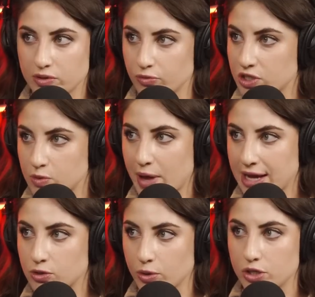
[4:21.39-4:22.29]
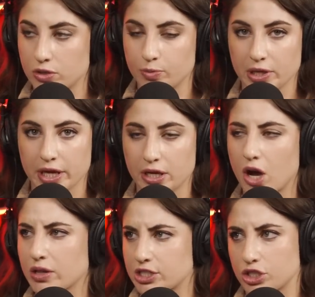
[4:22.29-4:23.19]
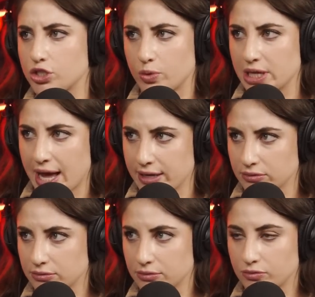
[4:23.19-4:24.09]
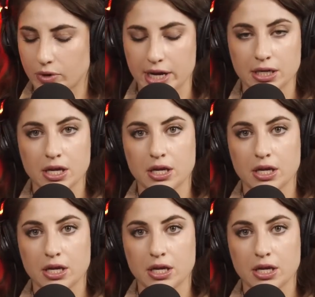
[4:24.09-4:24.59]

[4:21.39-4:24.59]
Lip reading: respect where you could be like, oh, let's just do it again, right?